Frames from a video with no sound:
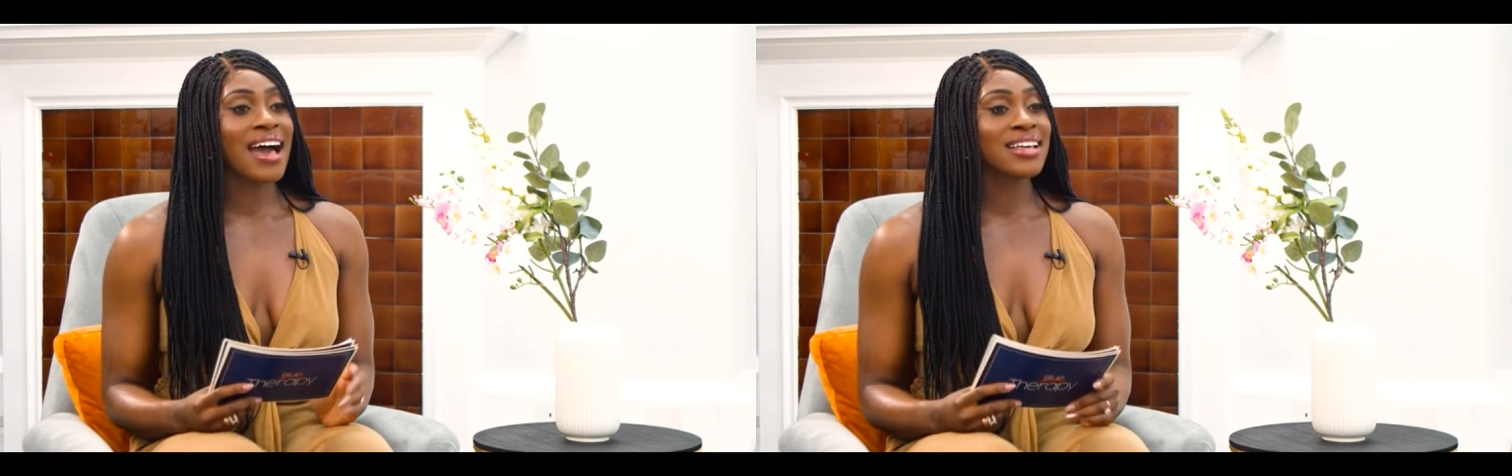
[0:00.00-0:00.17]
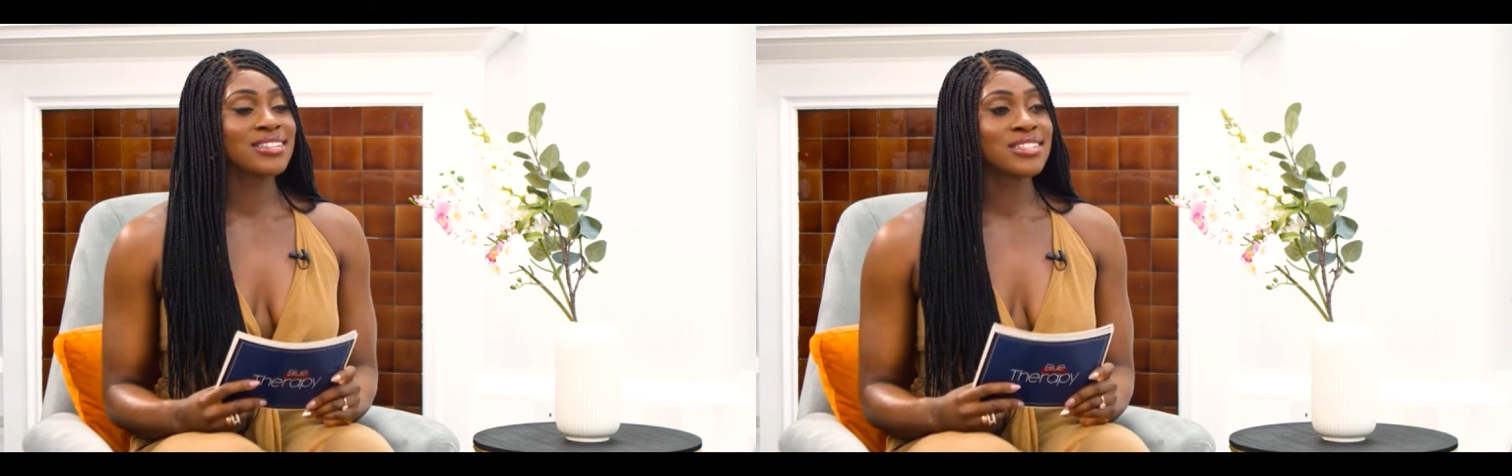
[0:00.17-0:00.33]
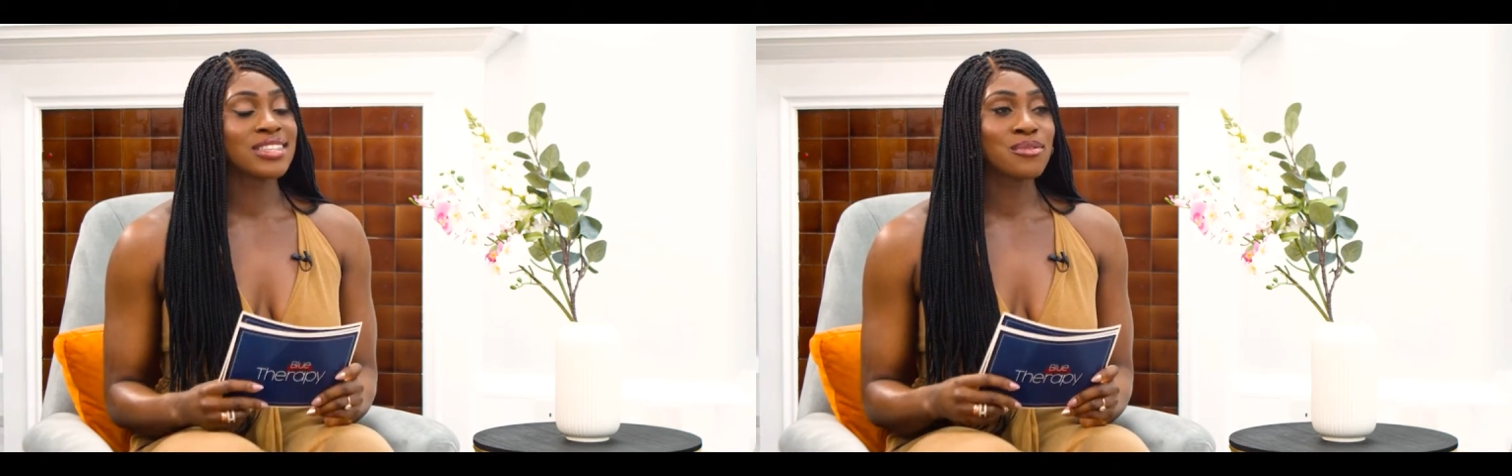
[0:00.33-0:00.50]

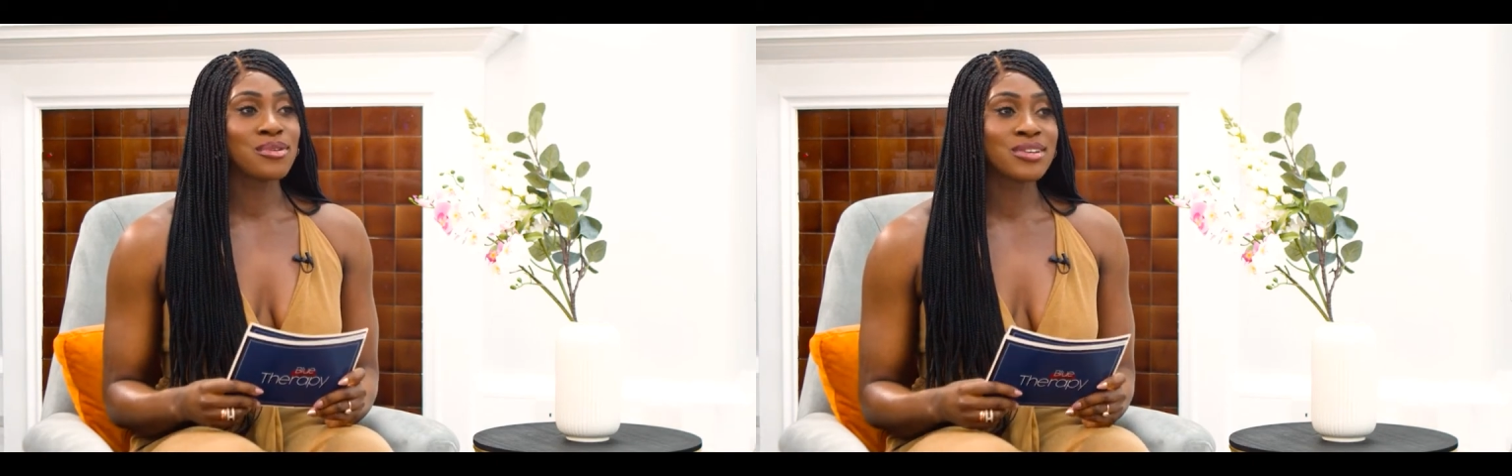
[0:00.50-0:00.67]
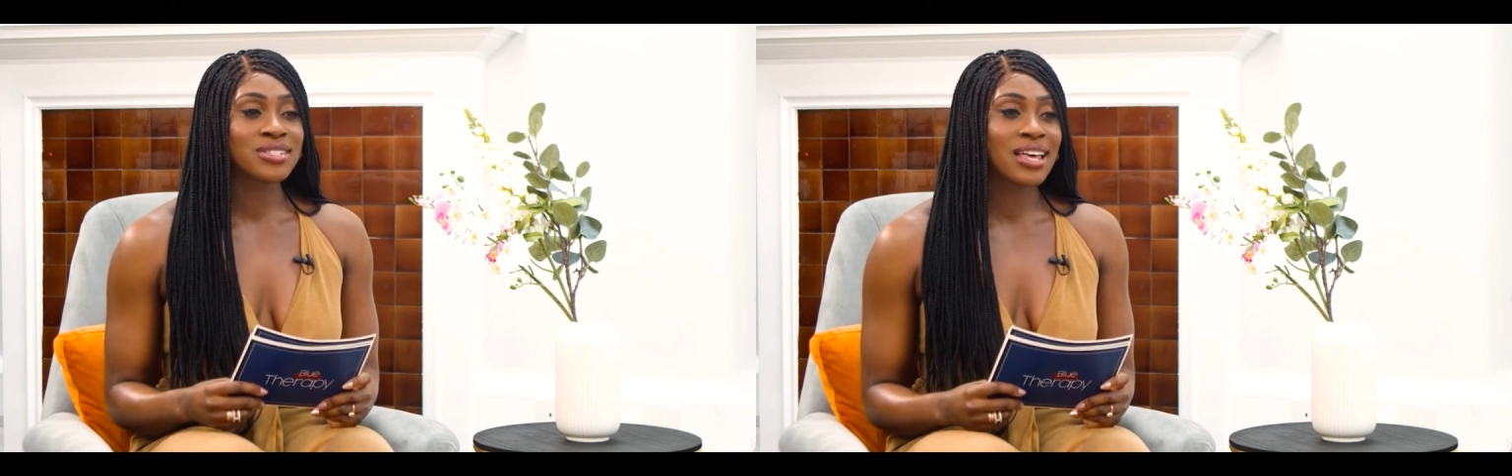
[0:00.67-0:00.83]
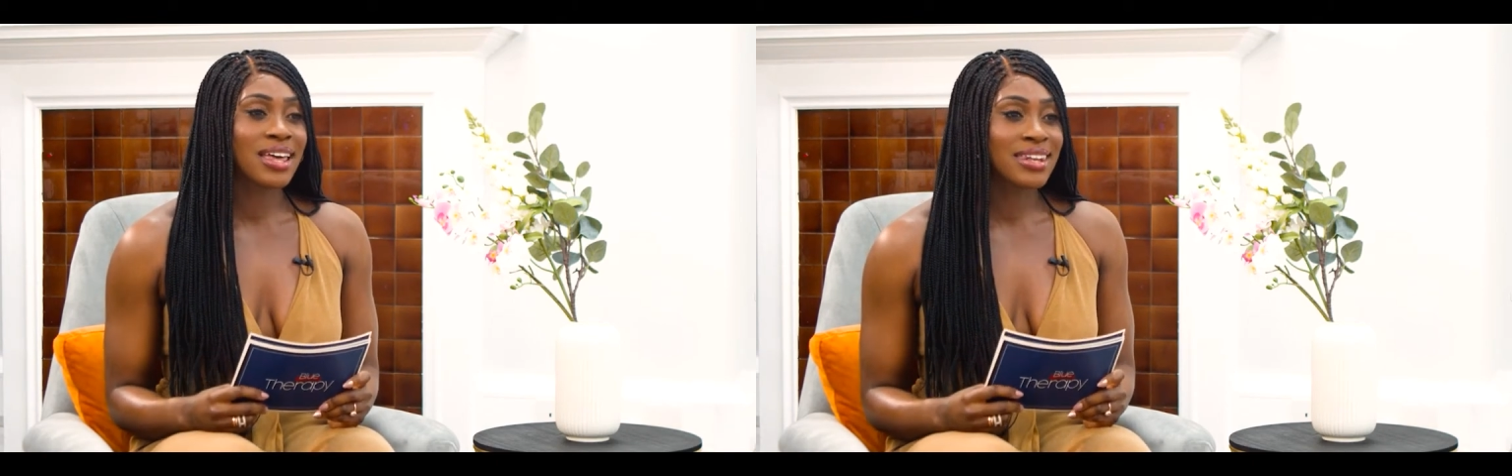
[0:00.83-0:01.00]
and there
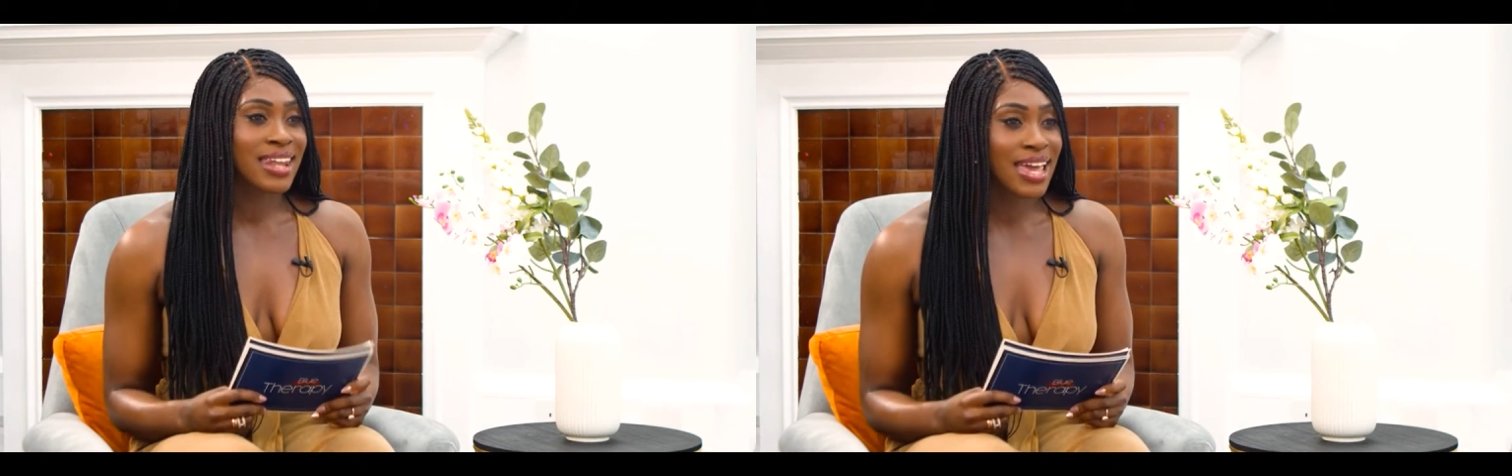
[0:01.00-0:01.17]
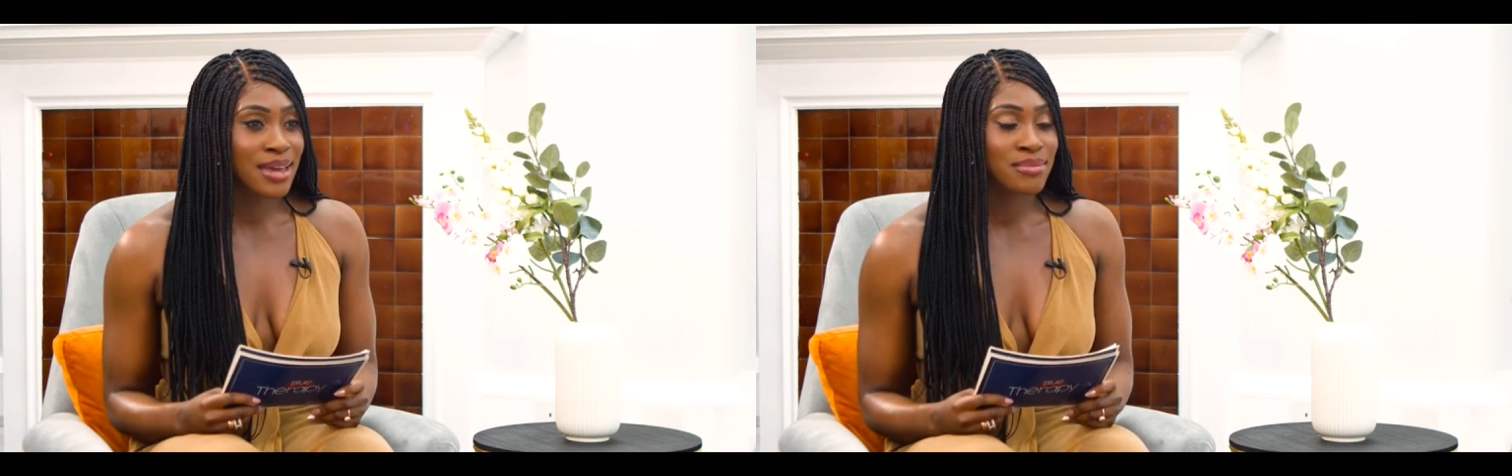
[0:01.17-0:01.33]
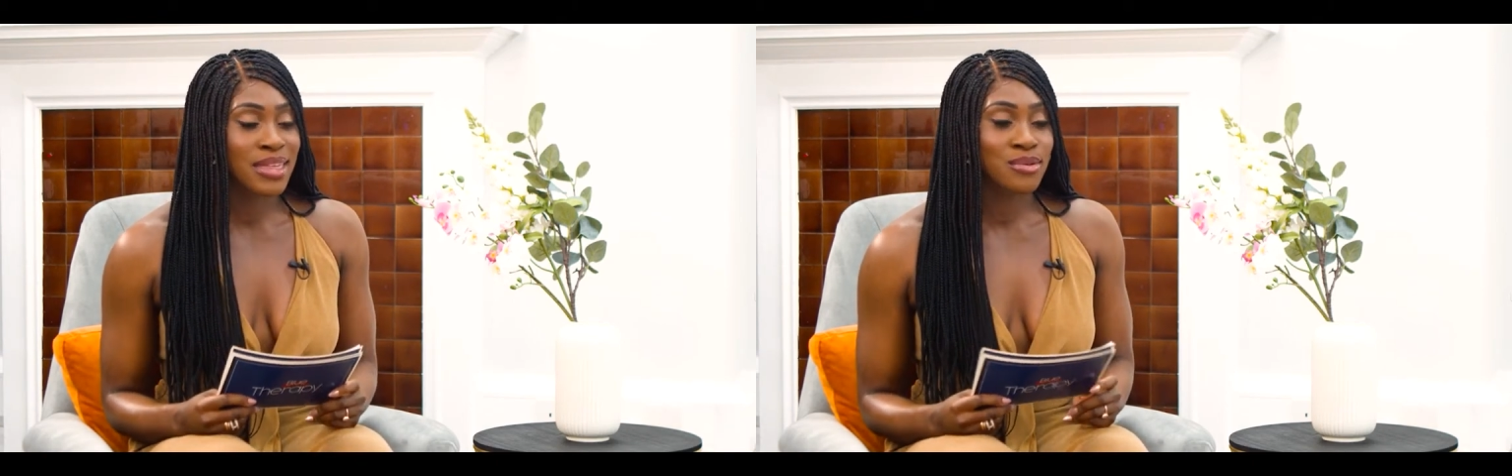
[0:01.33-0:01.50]
was a
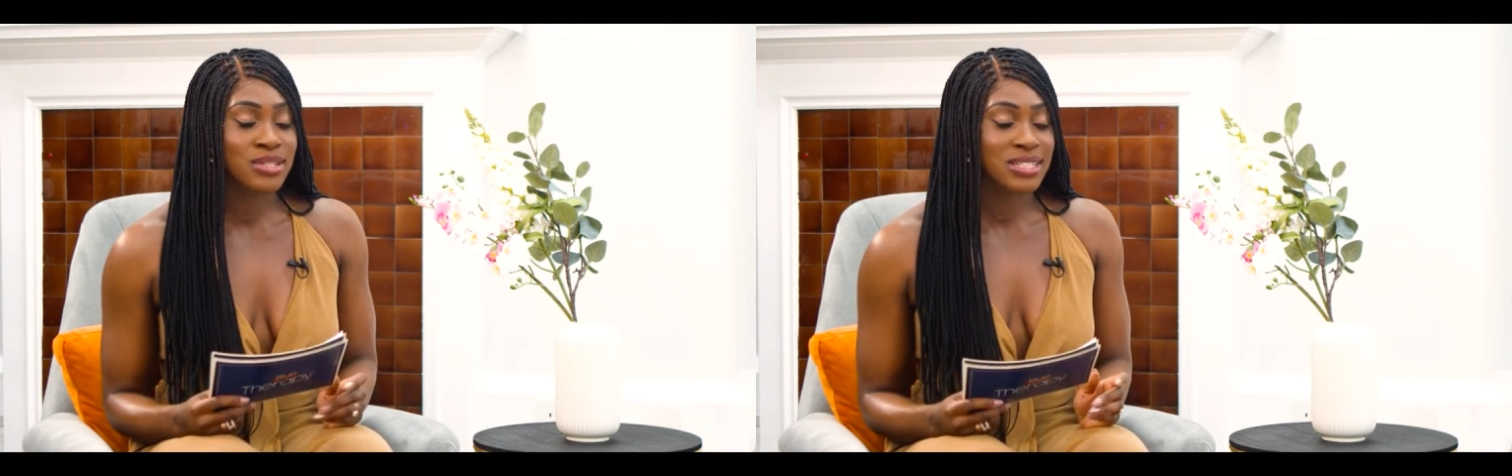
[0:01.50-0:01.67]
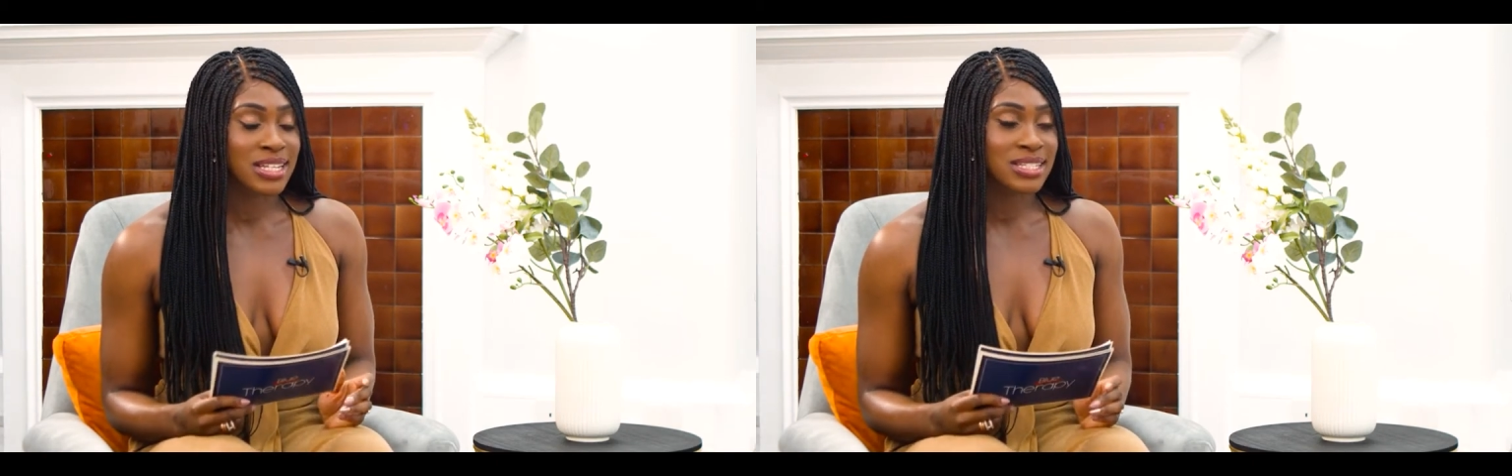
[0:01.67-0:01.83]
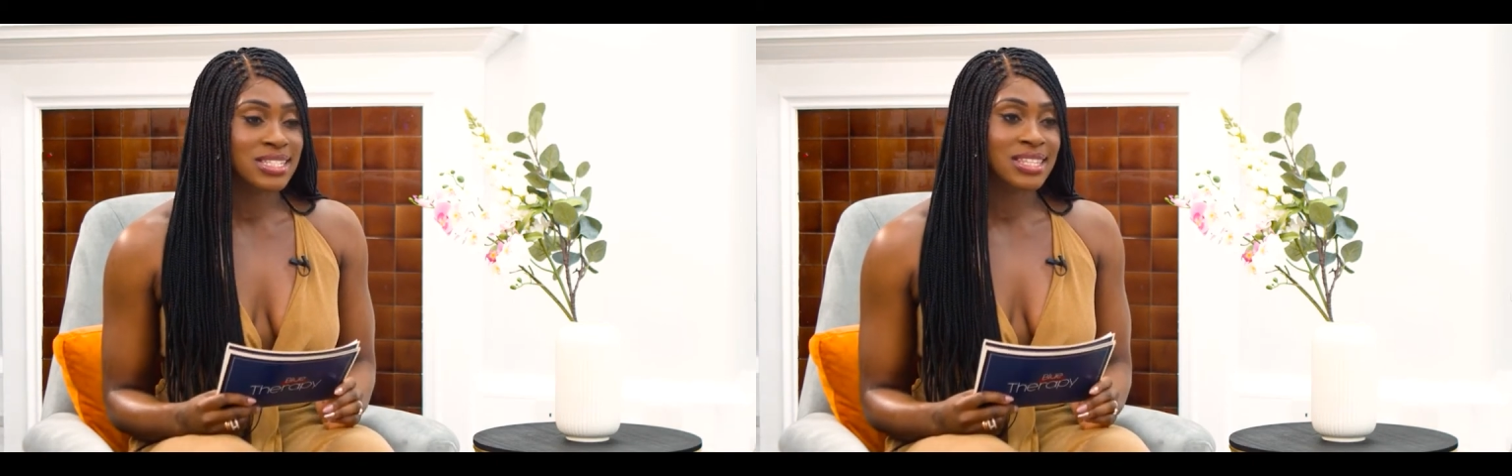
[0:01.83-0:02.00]
name that was
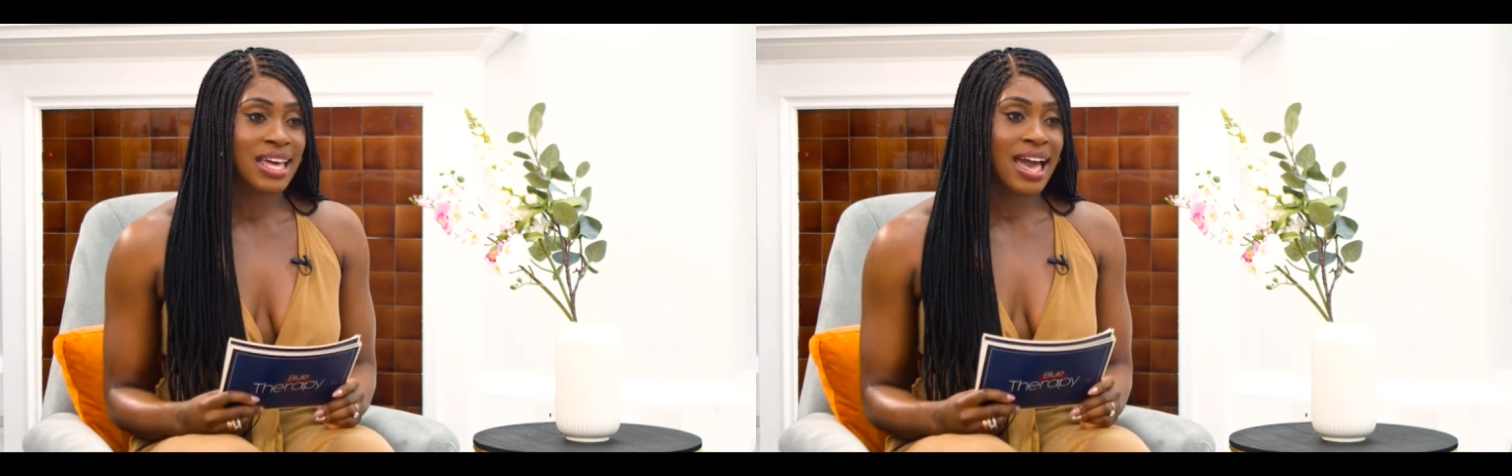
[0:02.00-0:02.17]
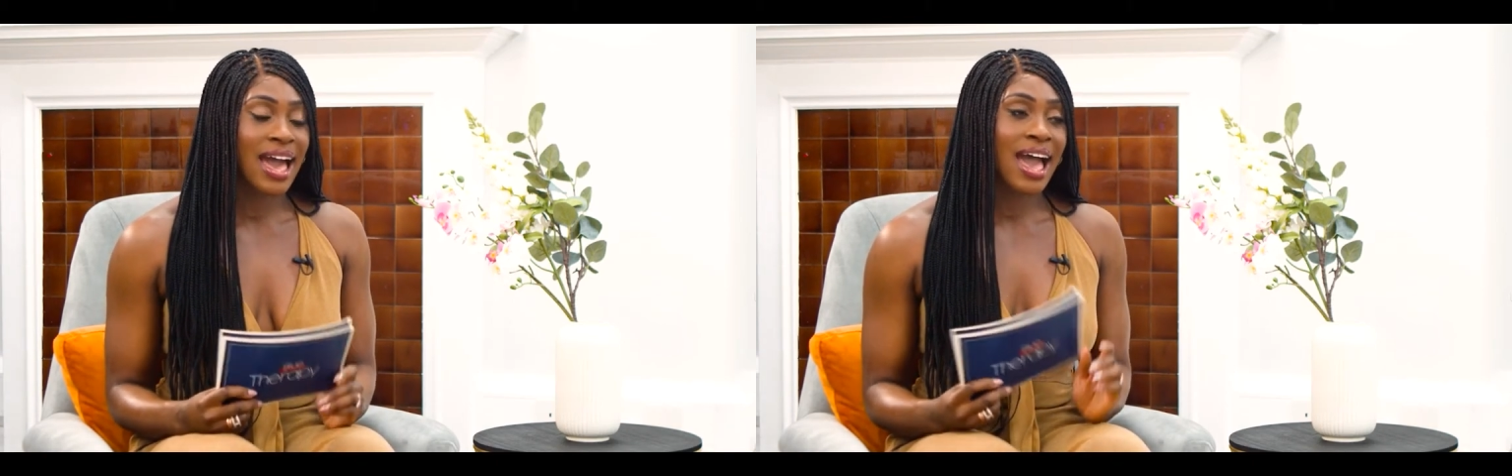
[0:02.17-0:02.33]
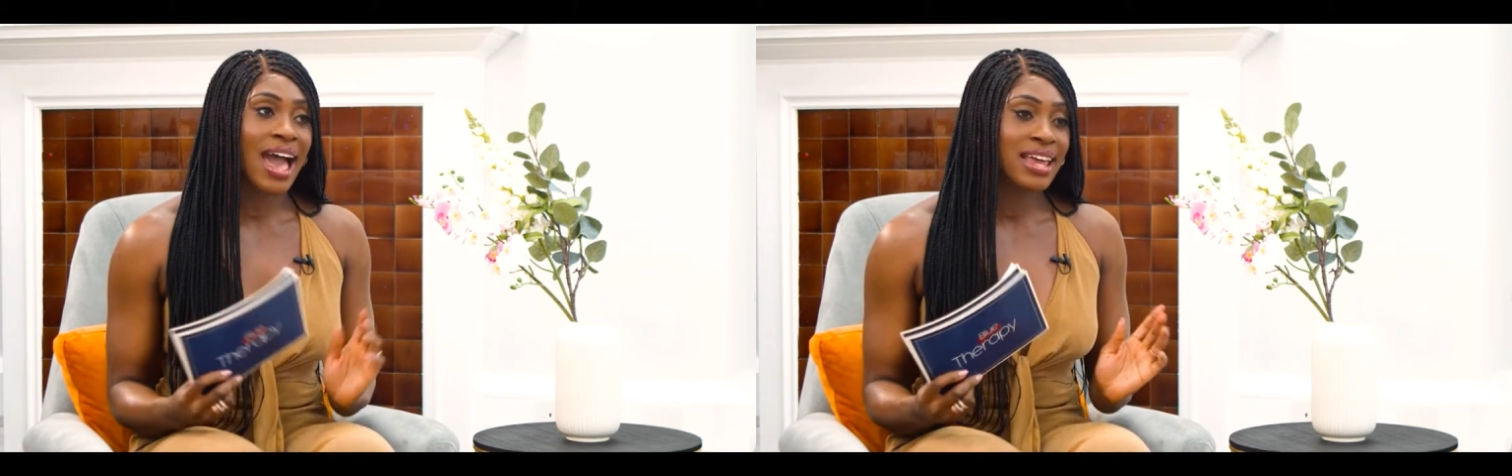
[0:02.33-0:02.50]
linked to that,